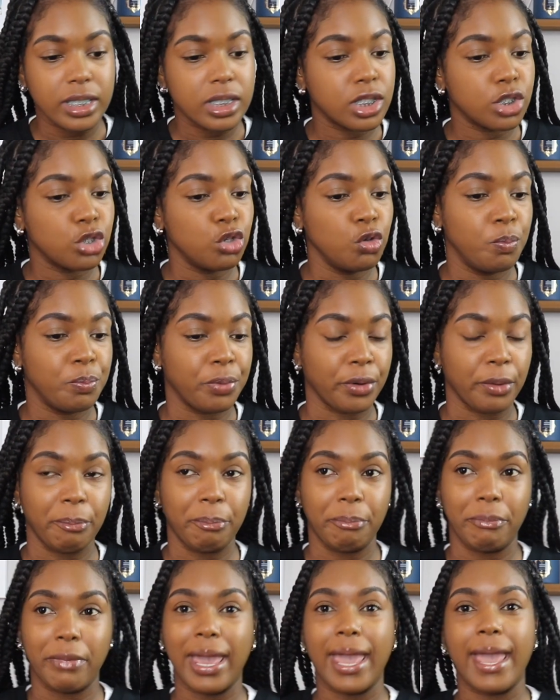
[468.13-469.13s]
super
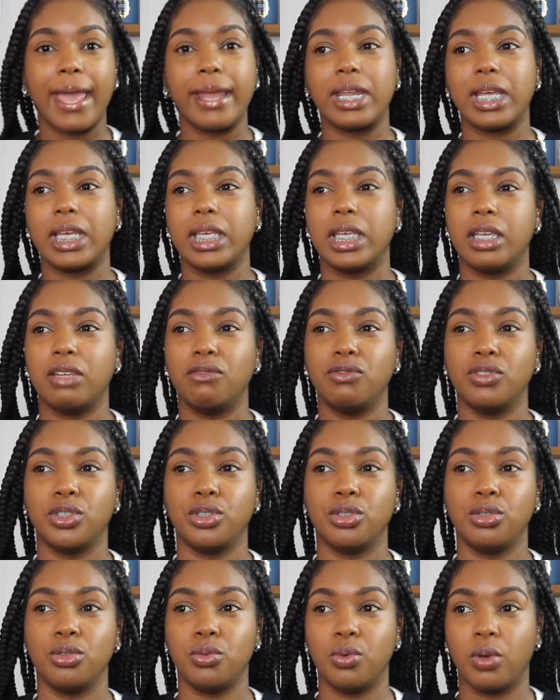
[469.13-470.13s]
matte it gives
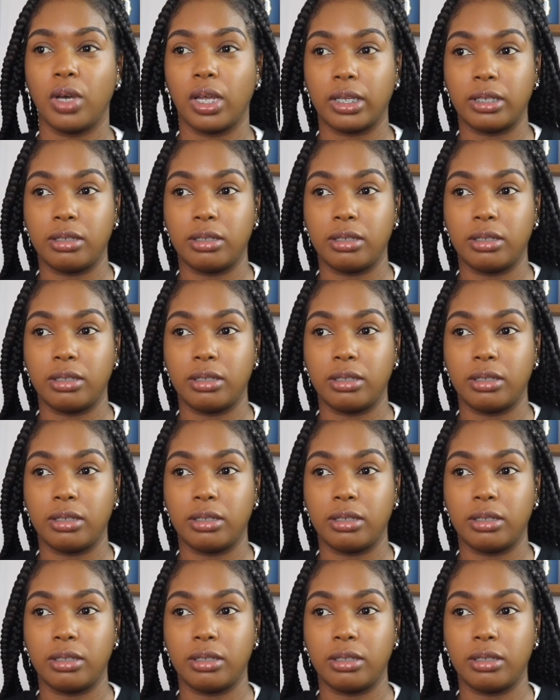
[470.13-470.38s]
you a